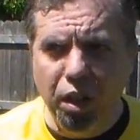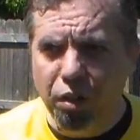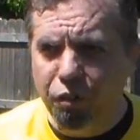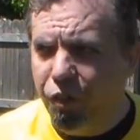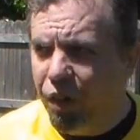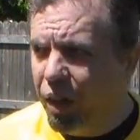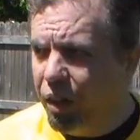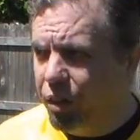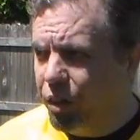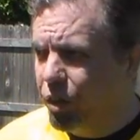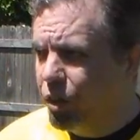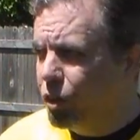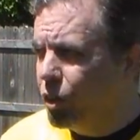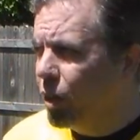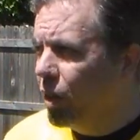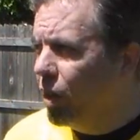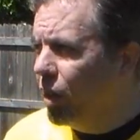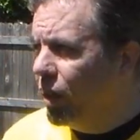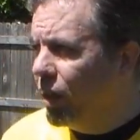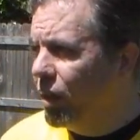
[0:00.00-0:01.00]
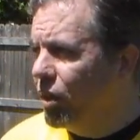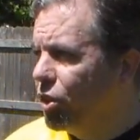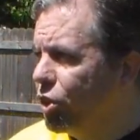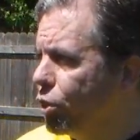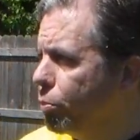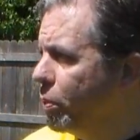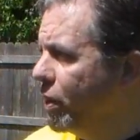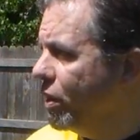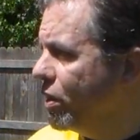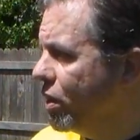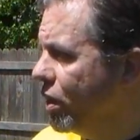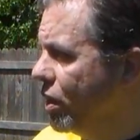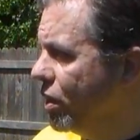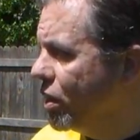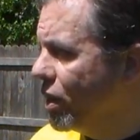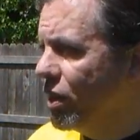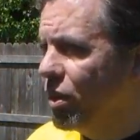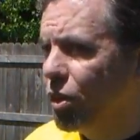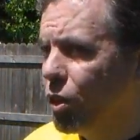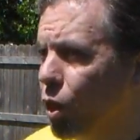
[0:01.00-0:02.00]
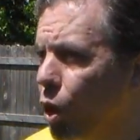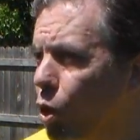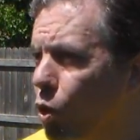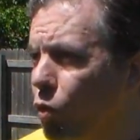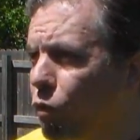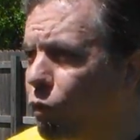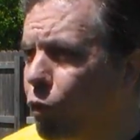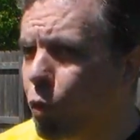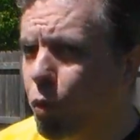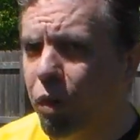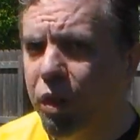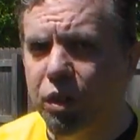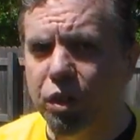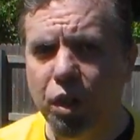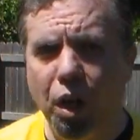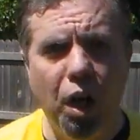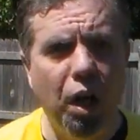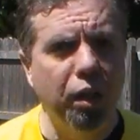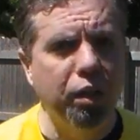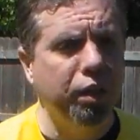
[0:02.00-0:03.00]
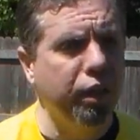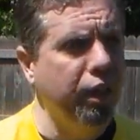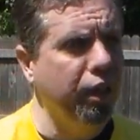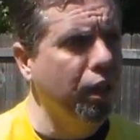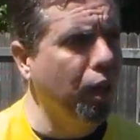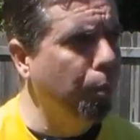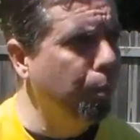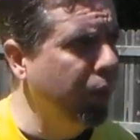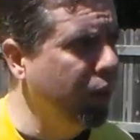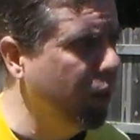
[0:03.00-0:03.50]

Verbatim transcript: an advantage. His species is known for its hunting